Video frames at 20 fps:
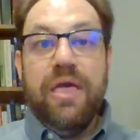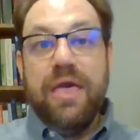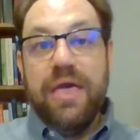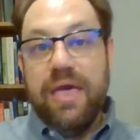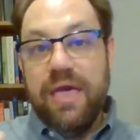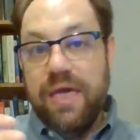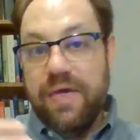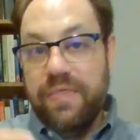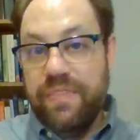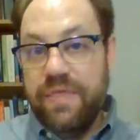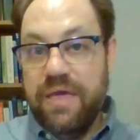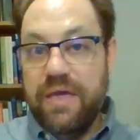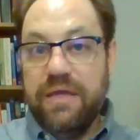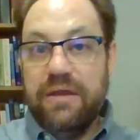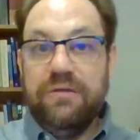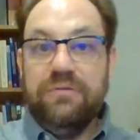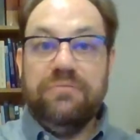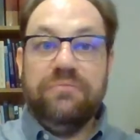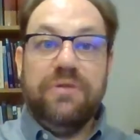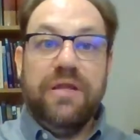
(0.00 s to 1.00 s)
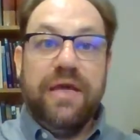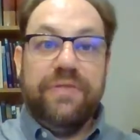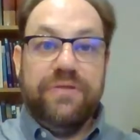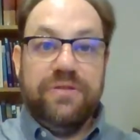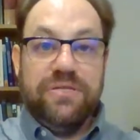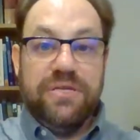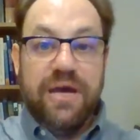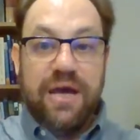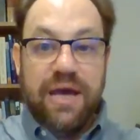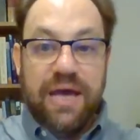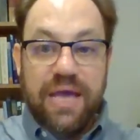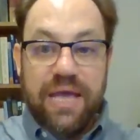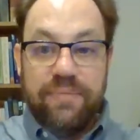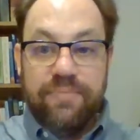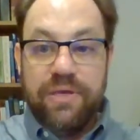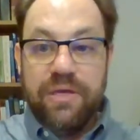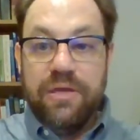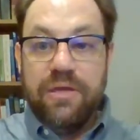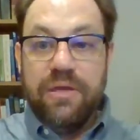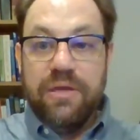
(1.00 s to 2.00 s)
and then at the
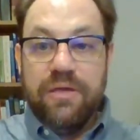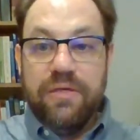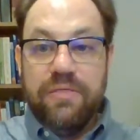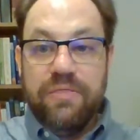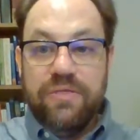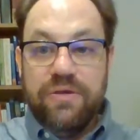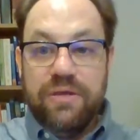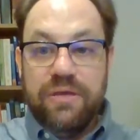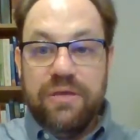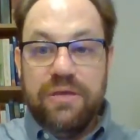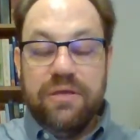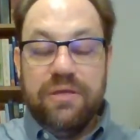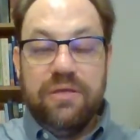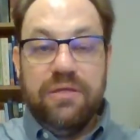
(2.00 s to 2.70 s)
time the